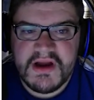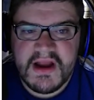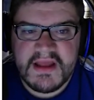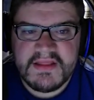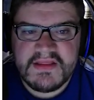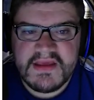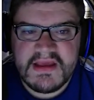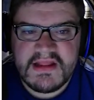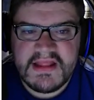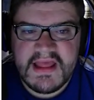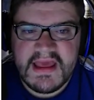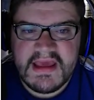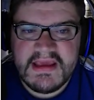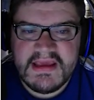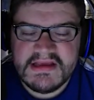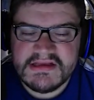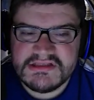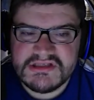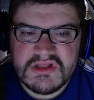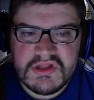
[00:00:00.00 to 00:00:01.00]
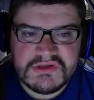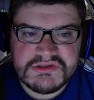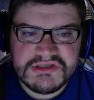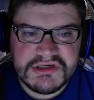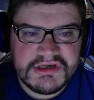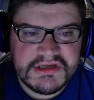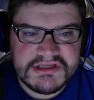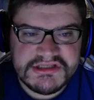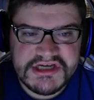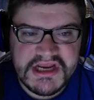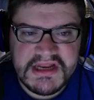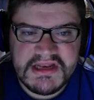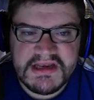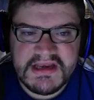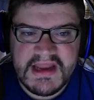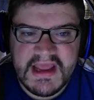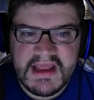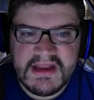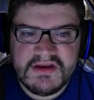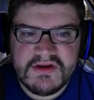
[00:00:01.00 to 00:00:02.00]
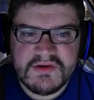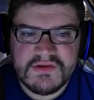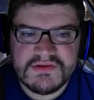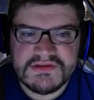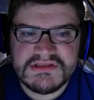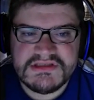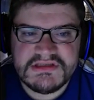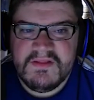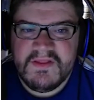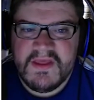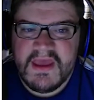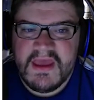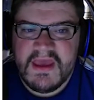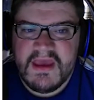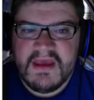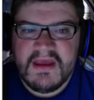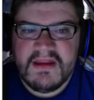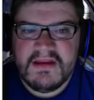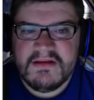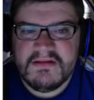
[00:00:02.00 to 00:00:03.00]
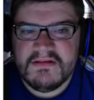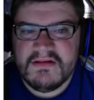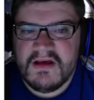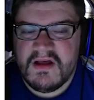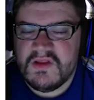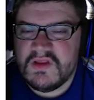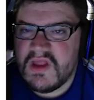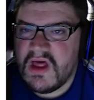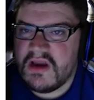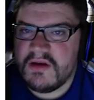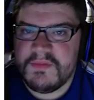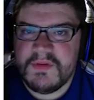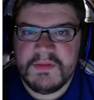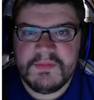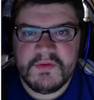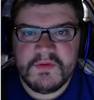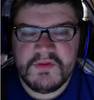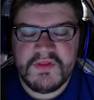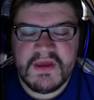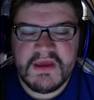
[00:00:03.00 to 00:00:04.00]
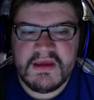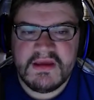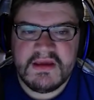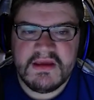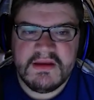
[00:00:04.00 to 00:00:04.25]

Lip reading: I think that he is closer to Jayden Daniels than a lot of people think.